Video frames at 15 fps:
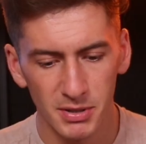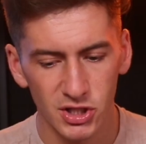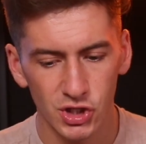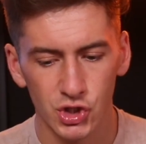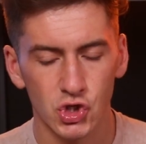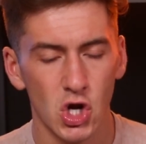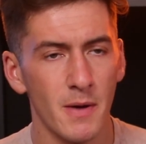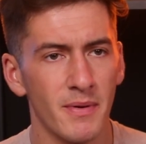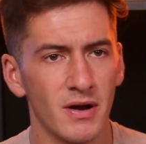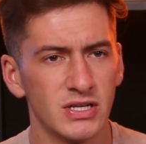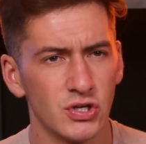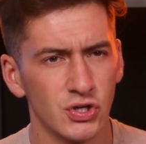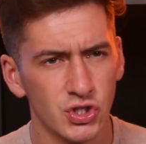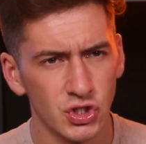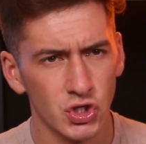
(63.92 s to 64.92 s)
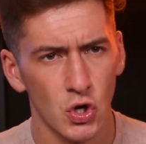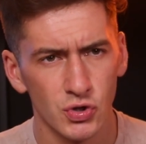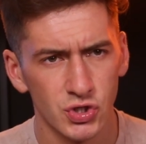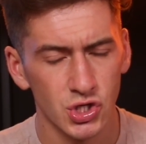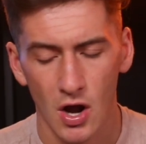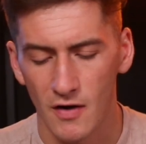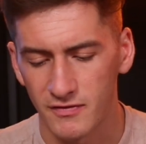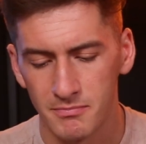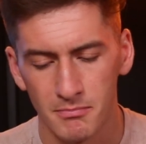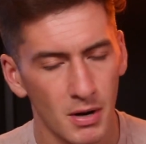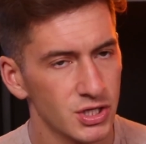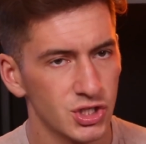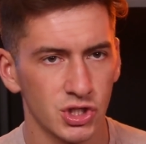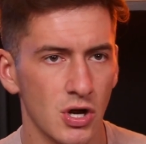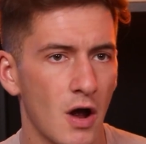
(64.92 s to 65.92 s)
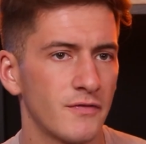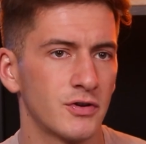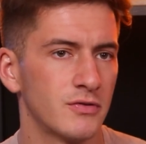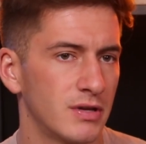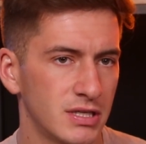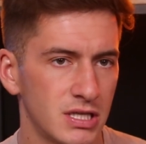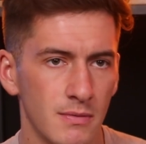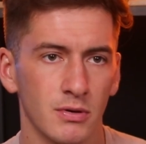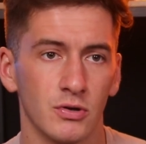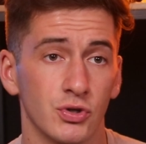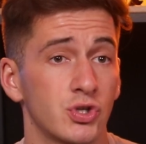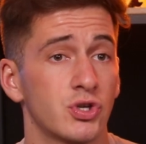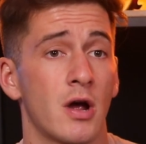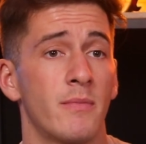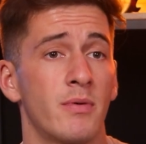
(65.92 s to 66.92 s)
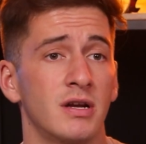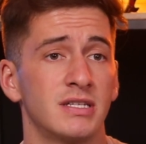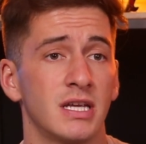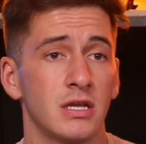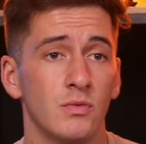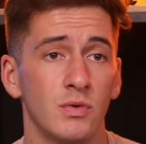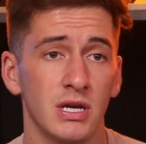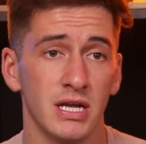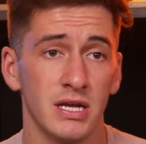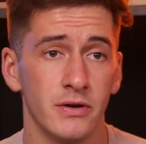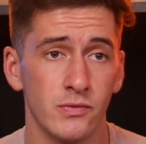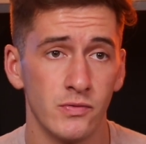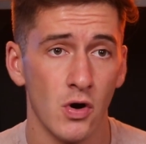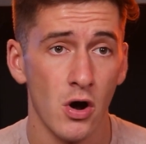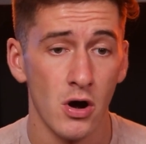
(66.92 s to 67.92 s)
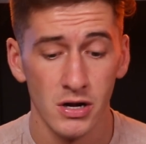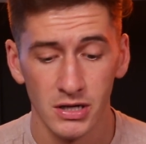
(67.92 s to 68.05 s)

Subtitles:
but the strawberries are so soft, much softer than typical strawberries that you would eat raw.